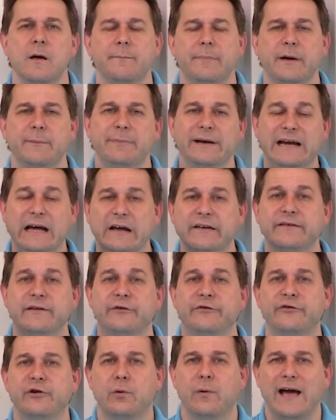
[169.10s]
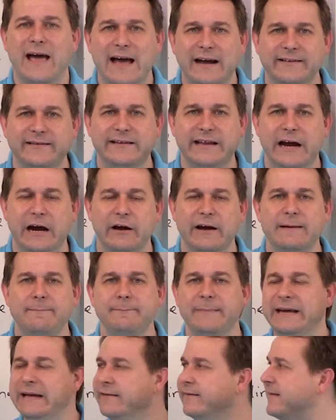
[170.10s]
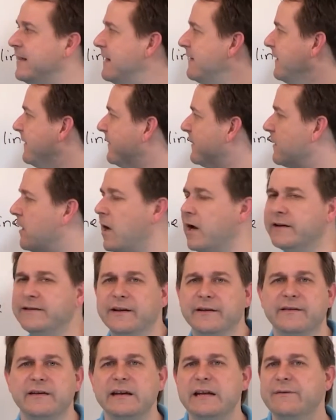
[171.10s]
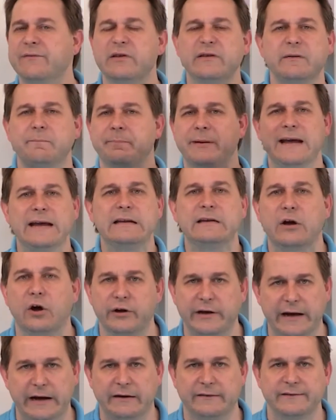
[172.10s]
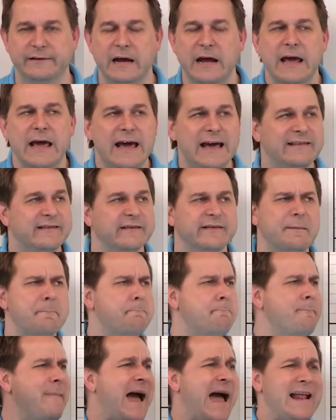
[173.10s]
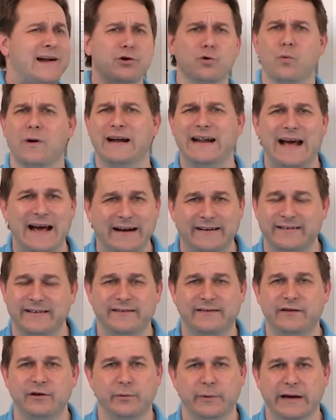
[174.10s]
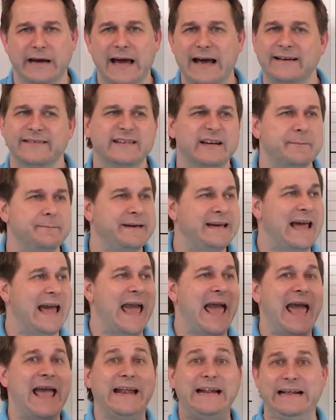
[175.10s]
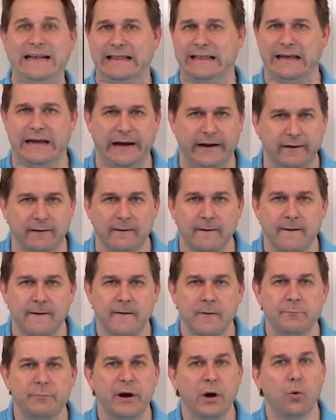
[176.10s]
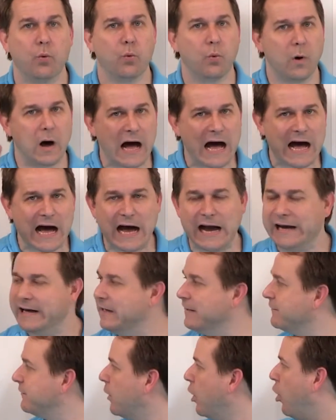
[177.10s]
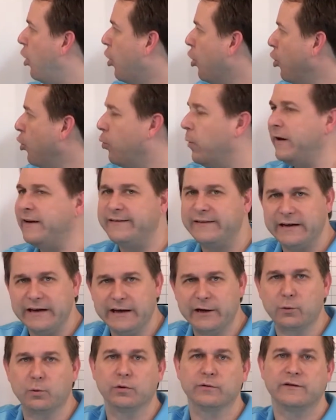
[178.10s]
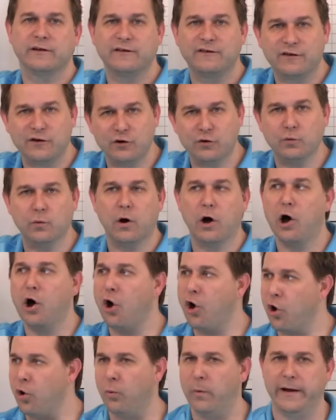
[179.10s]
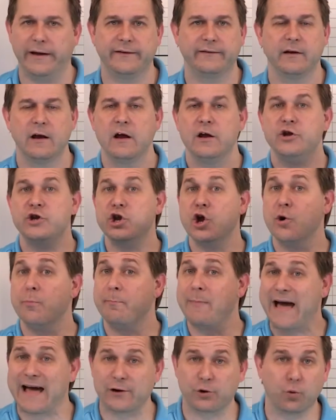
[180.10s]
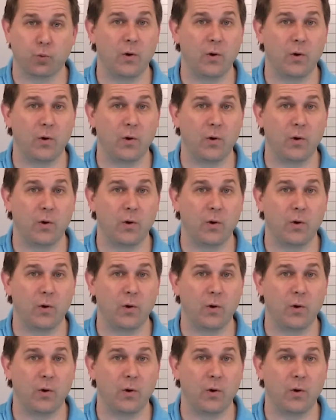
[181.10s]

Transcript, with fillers: But because there's no x there, it means that this line doesn't even depend on x. It doesn't matter what x is doing. X can be anything, but y is always equal to 2, always, no matter